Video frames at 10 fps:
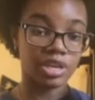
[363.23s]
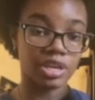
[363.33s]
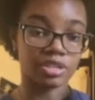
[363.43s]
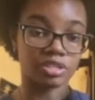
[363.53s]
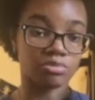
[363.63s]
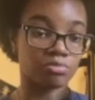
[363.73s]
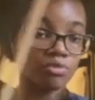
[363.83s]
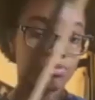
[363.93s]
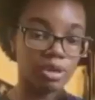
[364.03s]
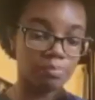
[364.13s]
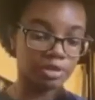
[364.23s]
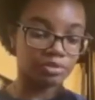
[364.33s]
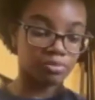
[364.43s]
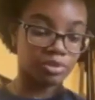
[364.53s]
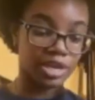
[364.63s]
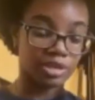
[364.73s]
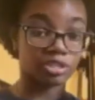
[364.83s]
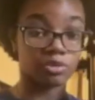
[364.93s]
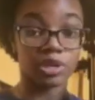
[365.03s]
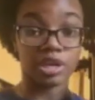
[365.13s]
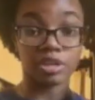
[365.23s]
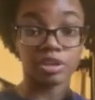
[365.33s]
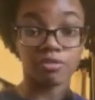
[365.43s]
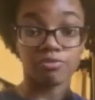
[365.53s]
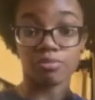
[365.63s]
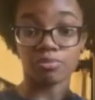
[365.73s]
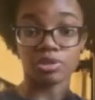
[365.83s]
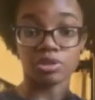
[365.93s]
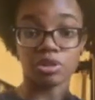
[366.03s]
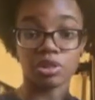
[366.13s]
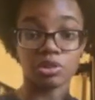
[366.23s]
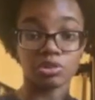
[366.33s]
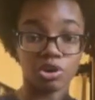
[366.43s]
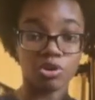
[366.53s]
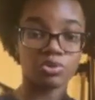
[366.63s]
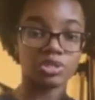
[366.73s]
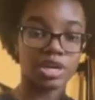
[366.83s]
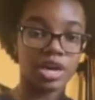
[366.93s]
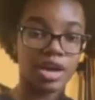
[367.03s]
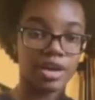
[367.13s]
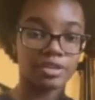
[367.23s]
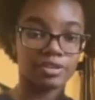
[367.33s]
and just move it up as we play. So we're going to go from low to high.